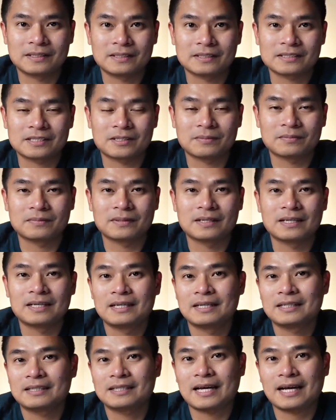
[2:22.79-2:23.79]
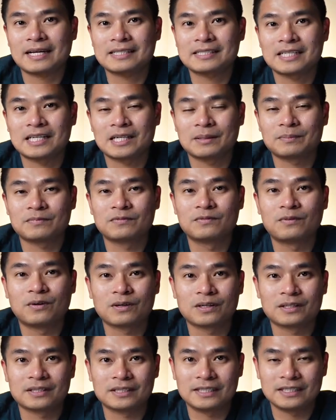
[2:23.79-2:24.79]
some tax help
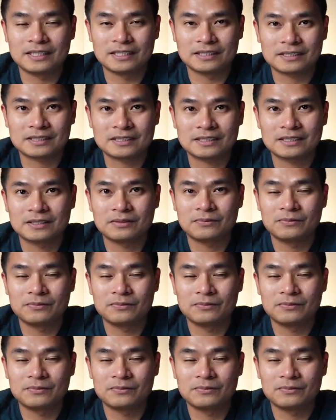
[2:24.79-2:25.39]
volunteers,